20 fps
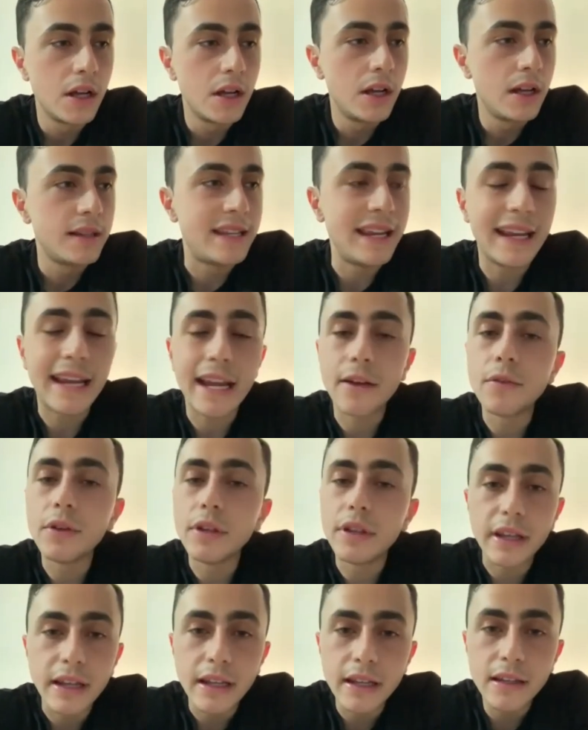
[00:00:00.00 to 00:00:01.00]
Take
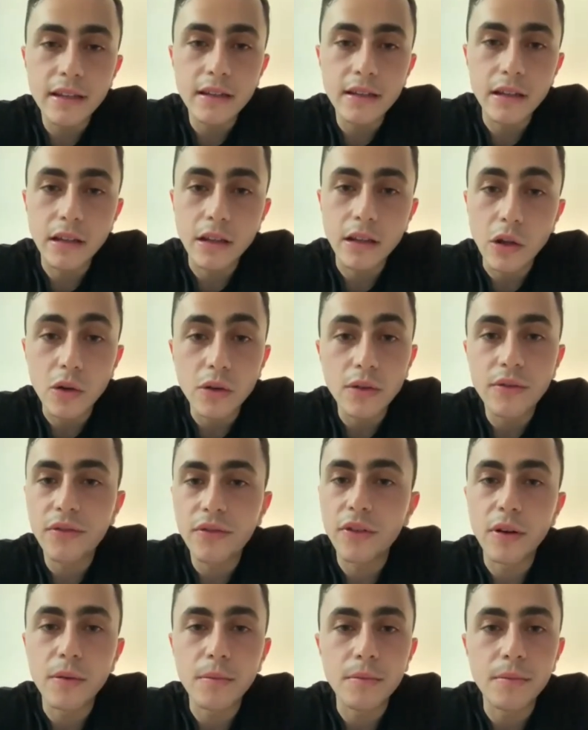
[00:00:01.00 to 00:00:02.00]
everything in. Learn
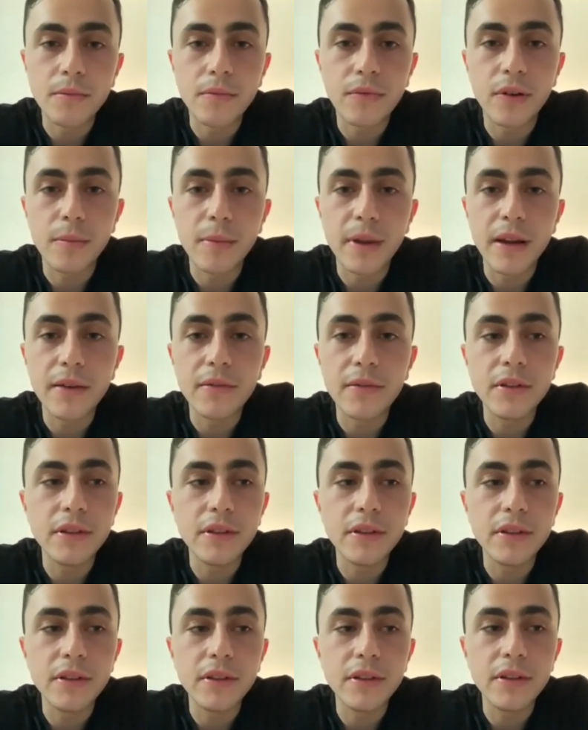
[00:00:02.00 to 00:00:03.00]
from
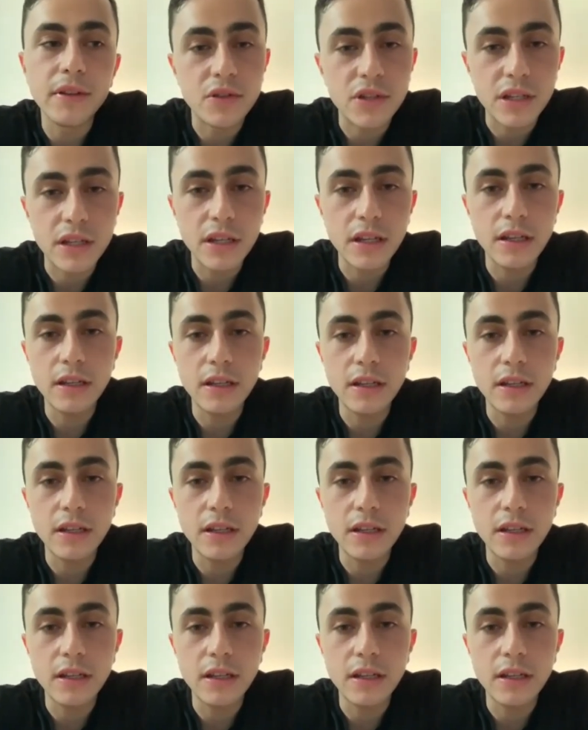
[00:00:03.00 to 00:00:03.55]
everything that you see.